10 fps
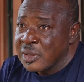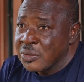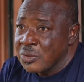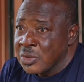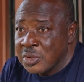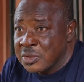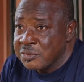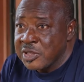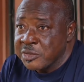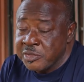I will
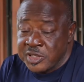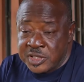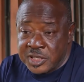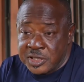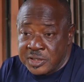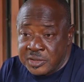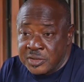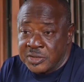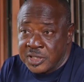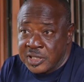not make mistake
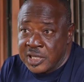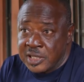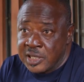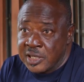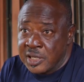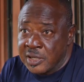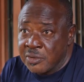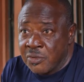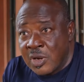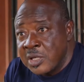to say that they
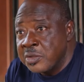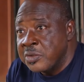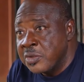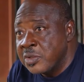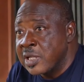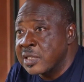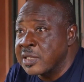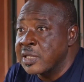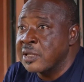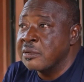are. One, you know
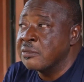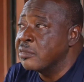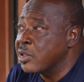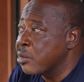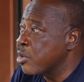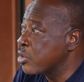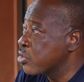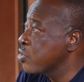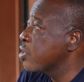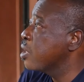that that my
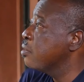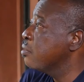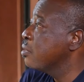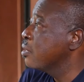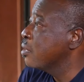children